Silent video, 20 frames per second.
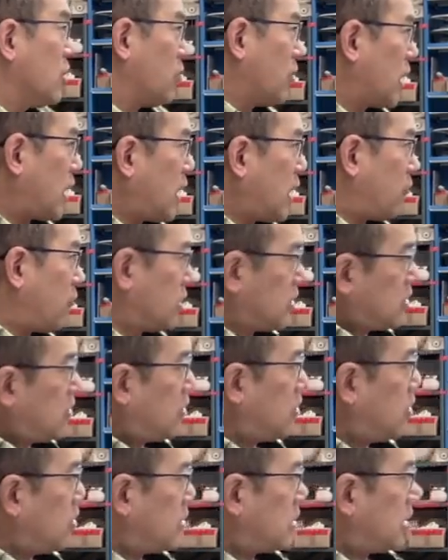what I would
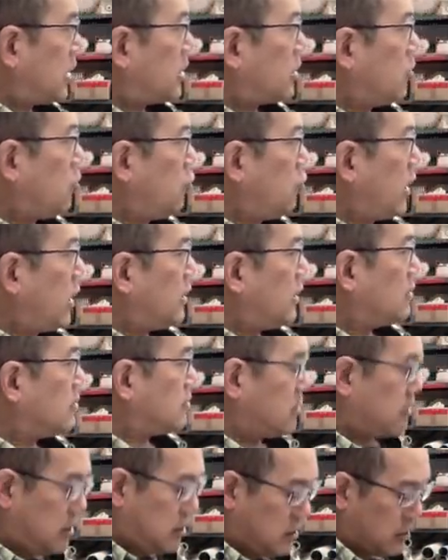call like a
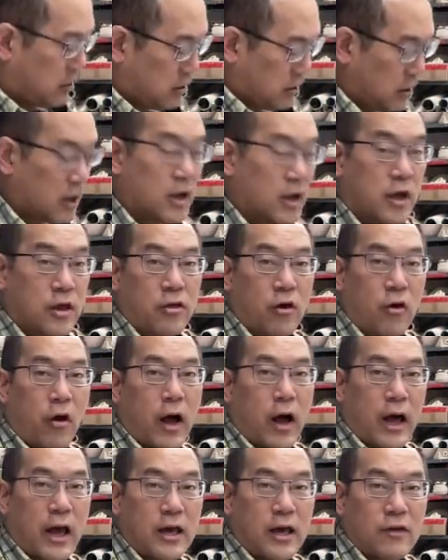waist here. So
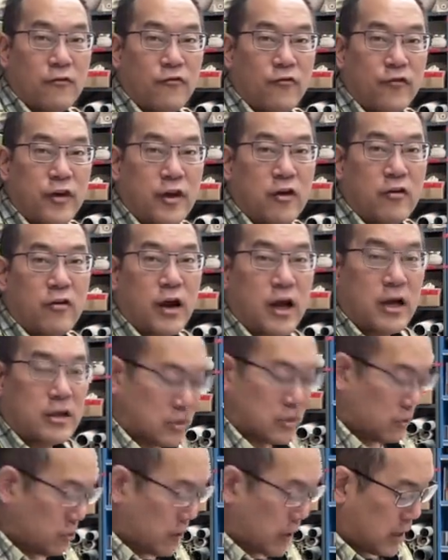I can figure out
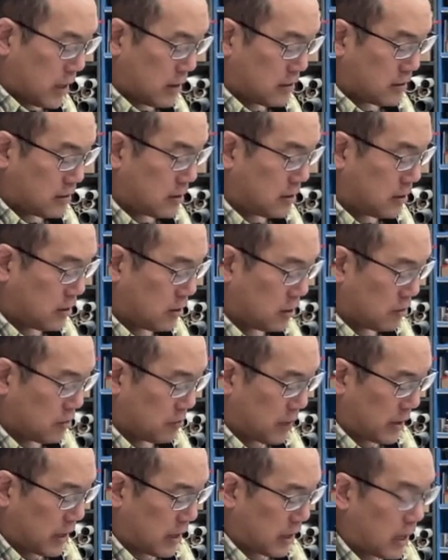the waist here
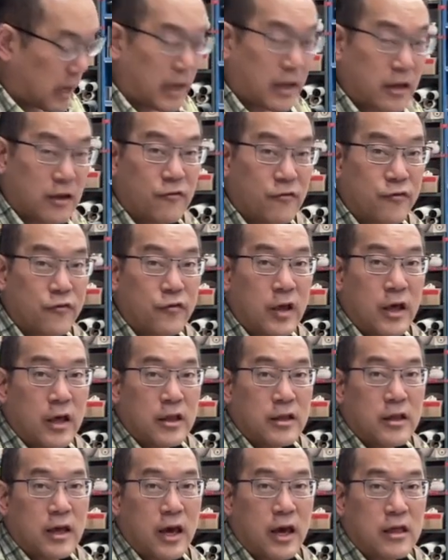by, I can
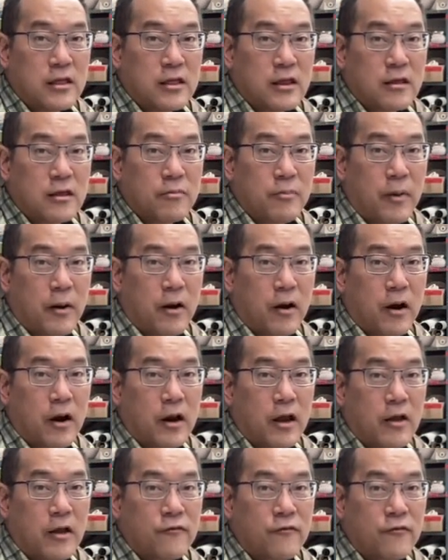take this
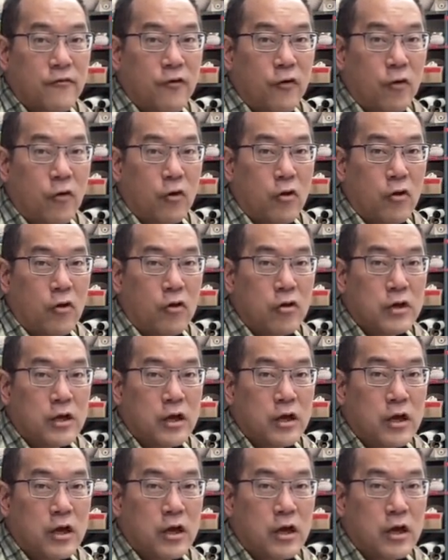part and fold
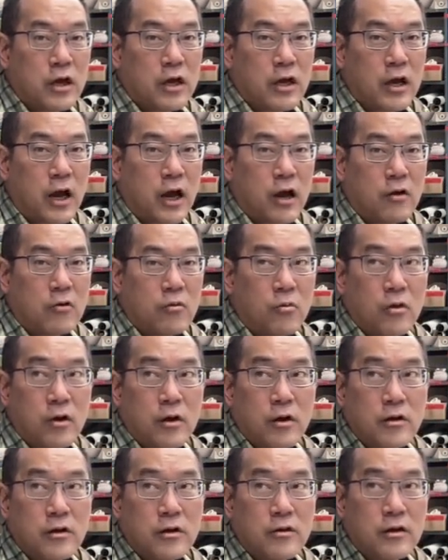it
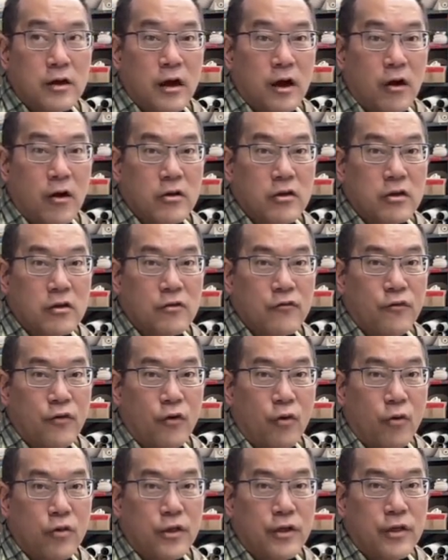outward. You see how I just
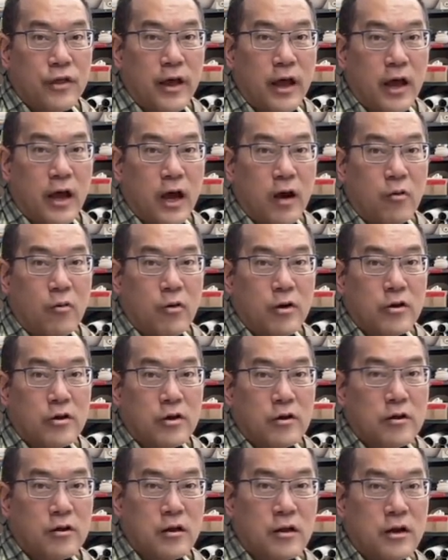folded that outward
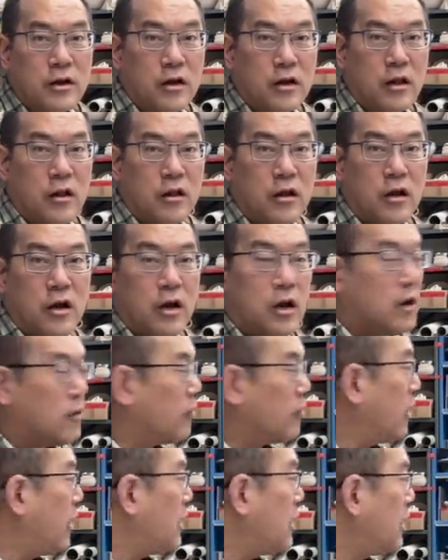just a little,
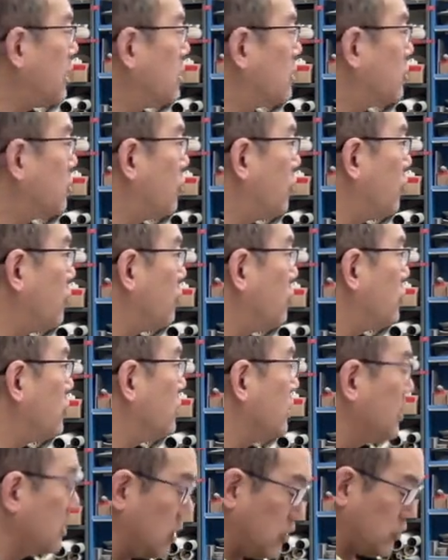right? And so
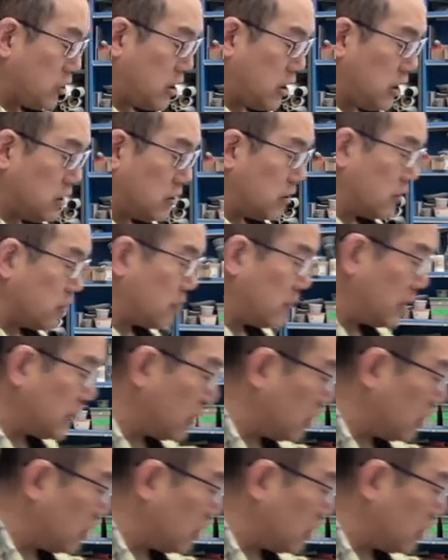little changes mean